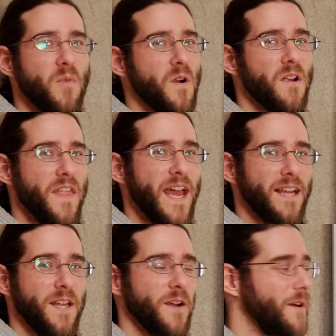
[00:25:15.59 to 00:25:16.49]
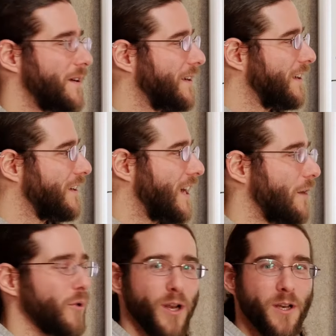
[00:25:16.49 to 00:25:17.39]
more of that here. And
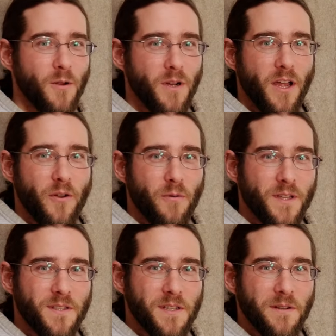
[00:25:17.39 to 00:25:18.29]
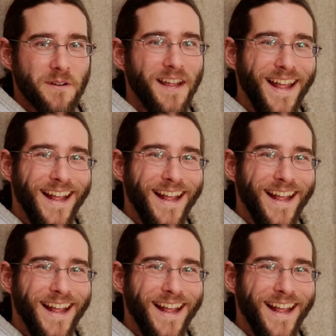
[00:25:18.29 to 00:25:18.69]
we're going to do another one soon.